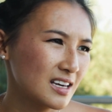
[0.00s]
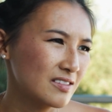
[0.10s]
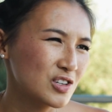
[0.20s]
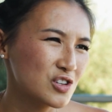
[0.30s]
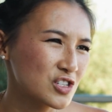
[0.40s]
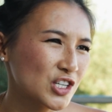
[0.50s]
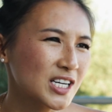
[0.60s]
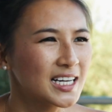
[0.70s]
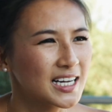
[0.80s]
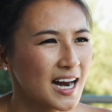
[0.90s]
if you just
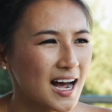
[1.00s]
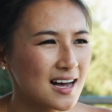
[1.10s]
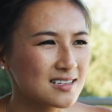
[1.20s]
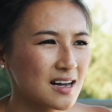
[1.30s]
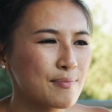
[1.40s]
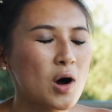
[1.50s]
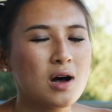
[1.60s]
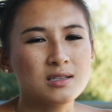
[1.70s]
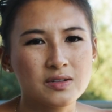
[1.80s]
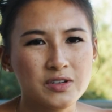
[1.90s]
look at it as a
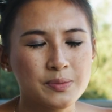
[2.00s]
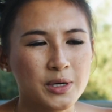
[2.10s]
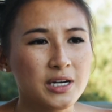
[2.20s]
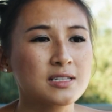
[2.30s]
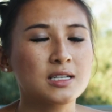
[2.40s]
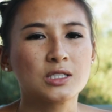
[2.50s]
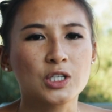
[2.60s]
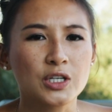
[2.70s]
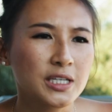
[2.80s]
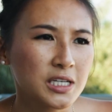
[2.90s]
positive experience, a
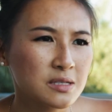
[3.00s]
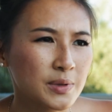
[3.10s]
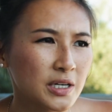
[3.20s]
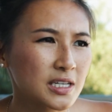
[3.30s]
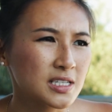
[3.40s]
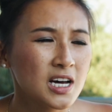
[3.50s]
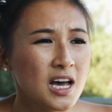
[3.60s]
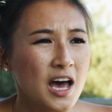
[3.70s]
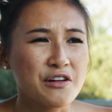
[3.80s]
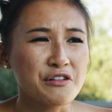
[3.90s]
learning experience,
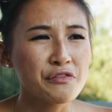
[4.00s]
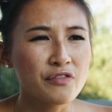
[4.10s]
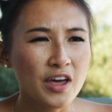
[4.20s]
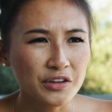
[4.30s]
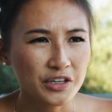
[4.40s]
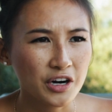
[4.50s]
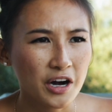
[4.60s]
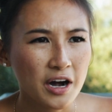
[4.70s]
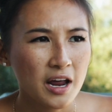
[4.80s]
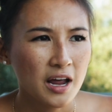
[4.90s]
and not a
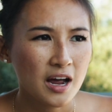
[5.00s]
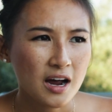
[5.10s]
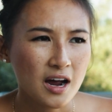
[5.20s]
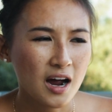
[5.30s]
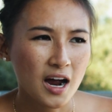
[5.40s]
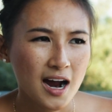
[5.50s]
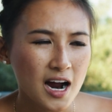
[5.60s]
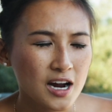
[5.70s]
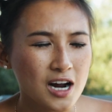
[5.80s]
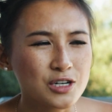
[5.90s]
failure,
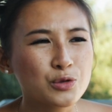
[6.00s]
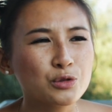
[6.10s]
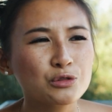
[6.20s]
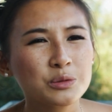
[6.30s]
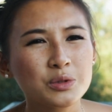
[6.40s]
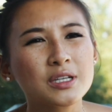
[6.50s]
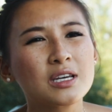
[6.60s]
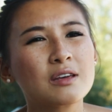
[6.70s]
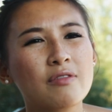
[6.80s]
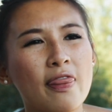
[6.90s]
I truly
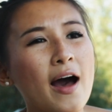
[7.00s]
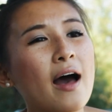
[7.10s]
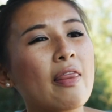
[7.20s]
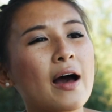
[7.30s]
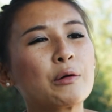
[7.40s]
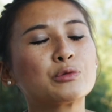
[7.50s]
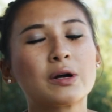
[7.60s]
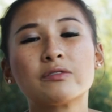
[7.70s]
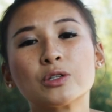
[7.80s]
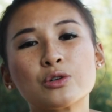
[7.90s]
believe that that will
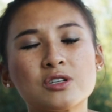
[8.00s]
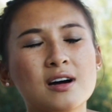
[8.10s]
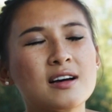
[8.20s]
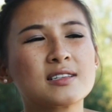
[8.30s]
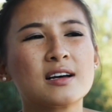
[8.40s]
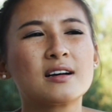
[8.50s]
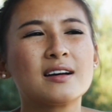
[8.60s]
revolutionize